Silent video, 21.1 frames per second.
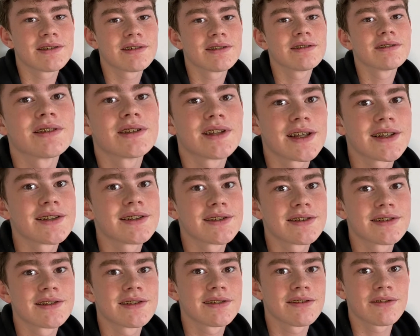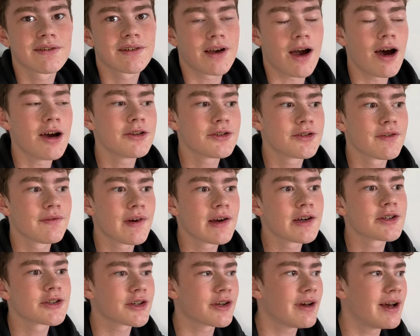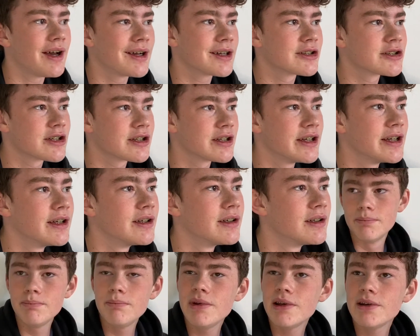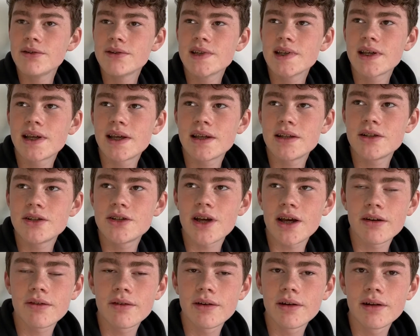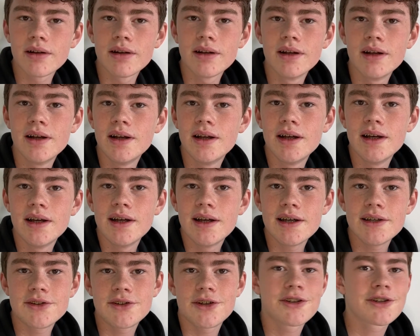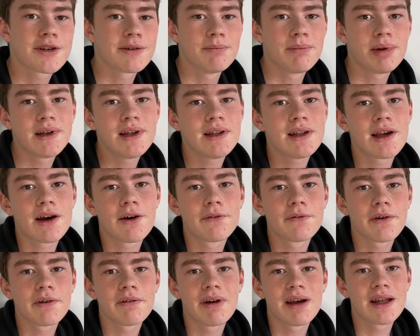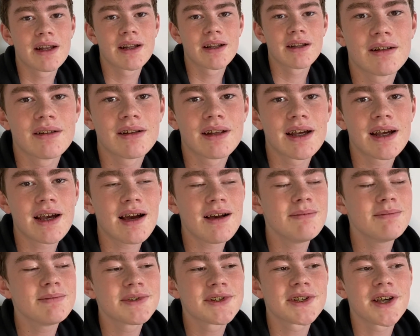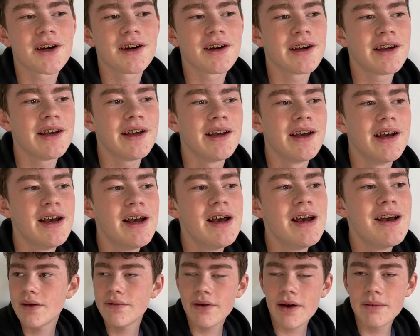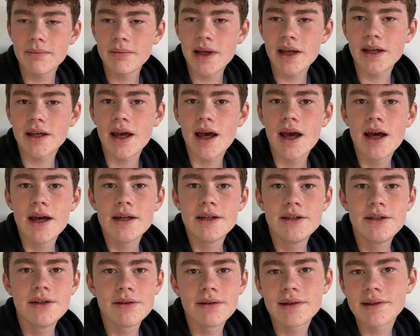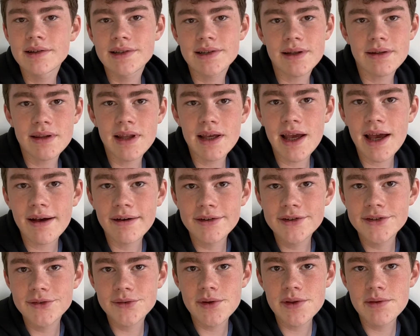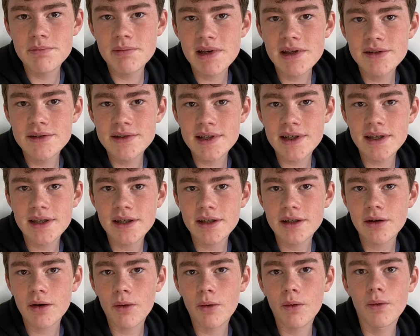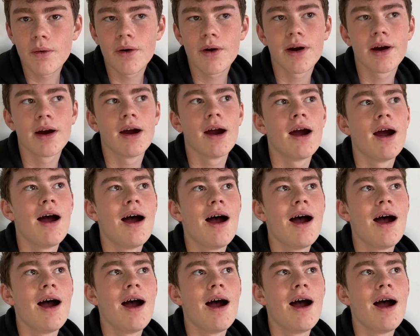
This is controversial, actually. Music in general is just completely overrated. Like, I'm sorry. If I'm like doing something else with music or